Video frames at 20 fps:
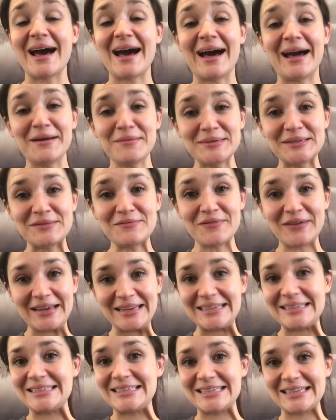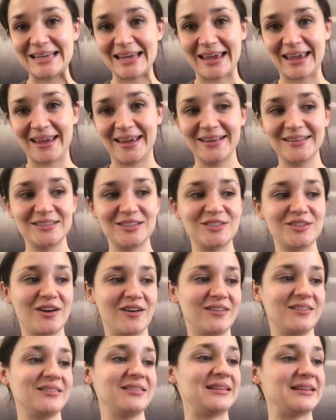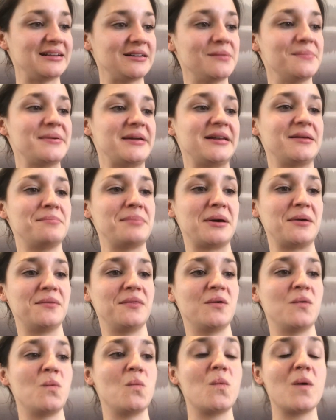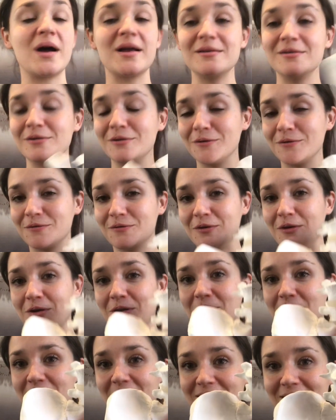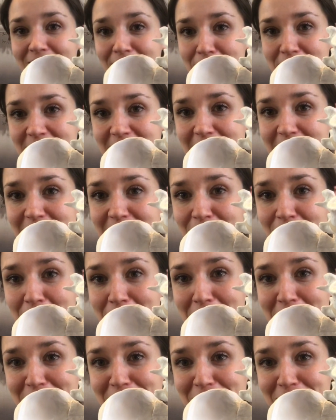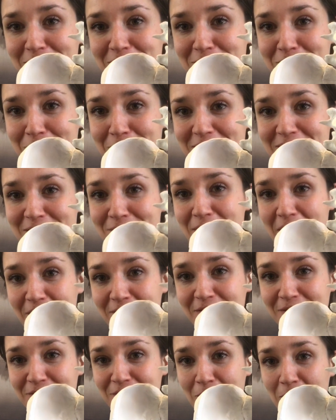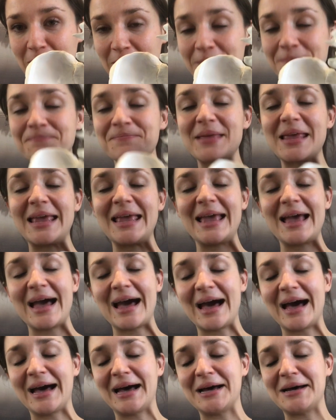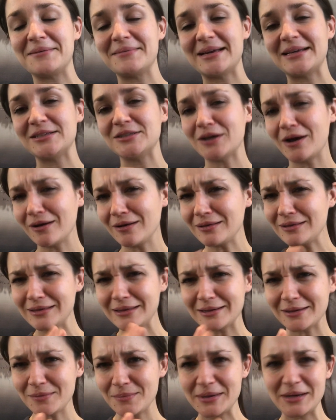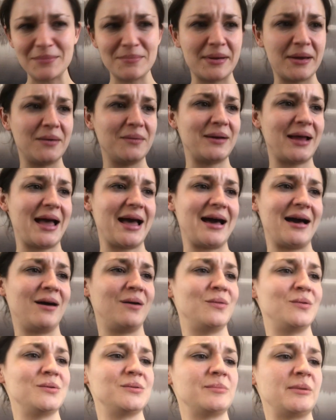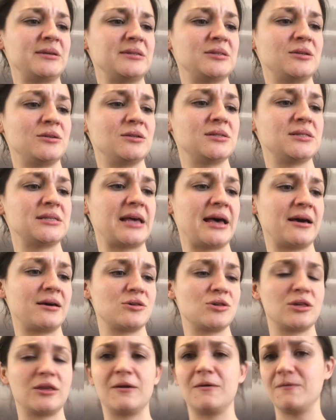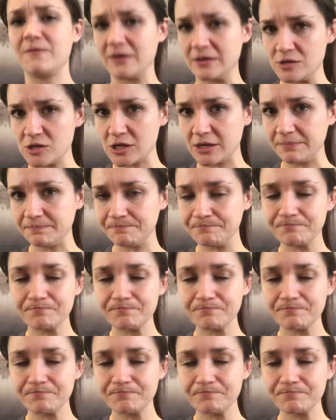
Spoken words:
I was invited today to talk a little bit about the wonderful system of muscles known as the pelvic floor and talk a little bit about how those muscles actually function.